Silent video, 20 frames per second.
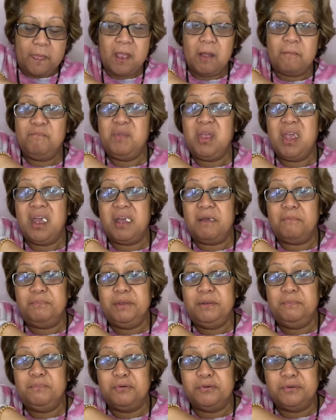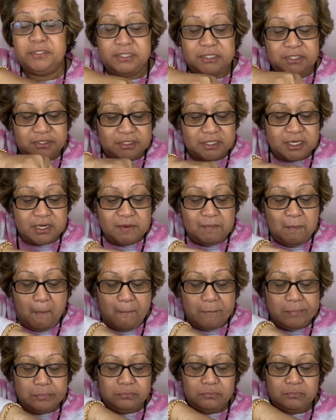There are people in New Zealand
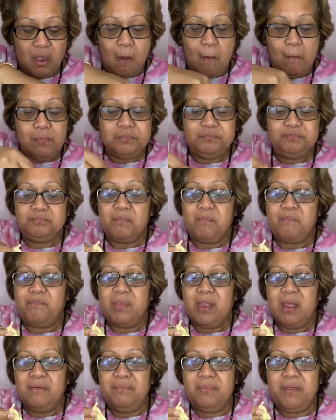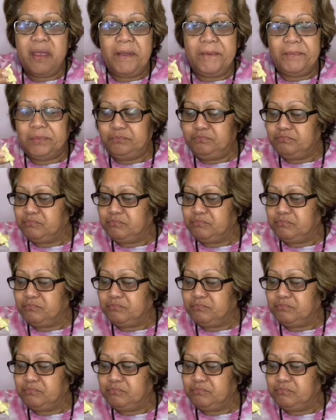that